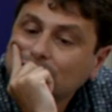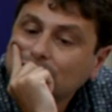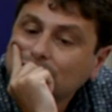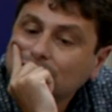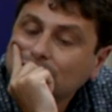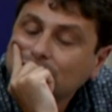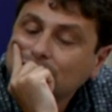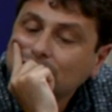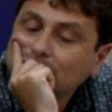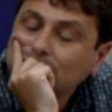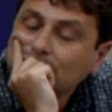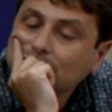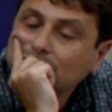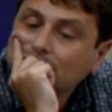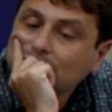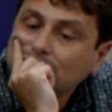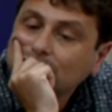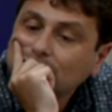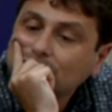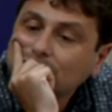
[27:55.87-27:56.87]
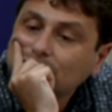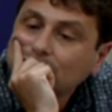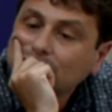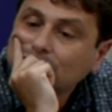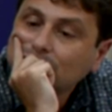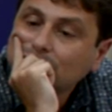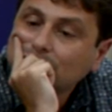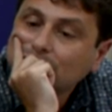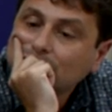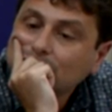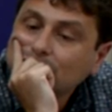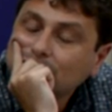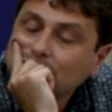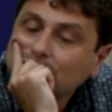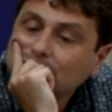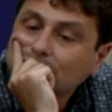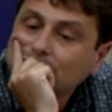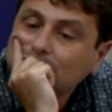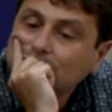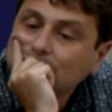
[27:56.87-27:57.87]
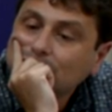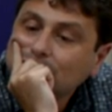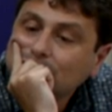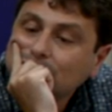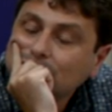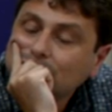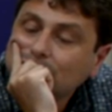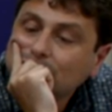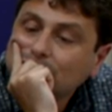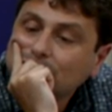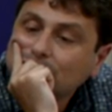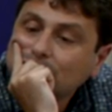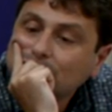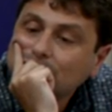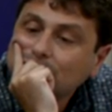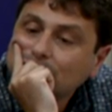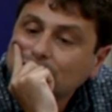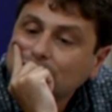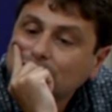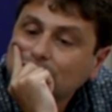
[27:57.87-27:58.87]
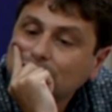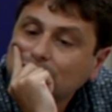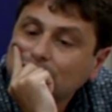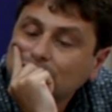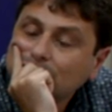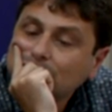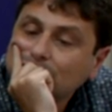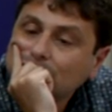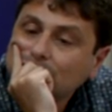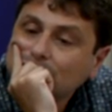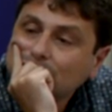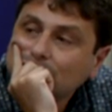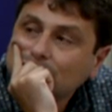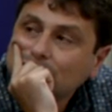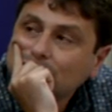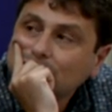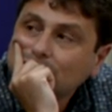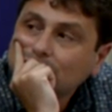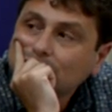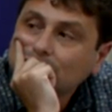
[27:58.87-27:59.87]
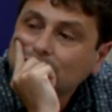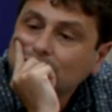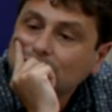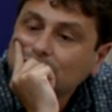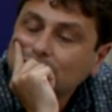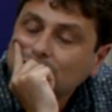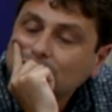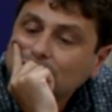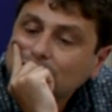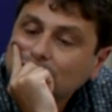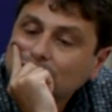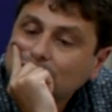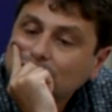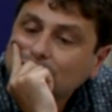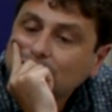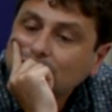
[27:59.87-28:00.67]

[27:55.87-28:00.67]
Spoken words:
This person isn't speaking.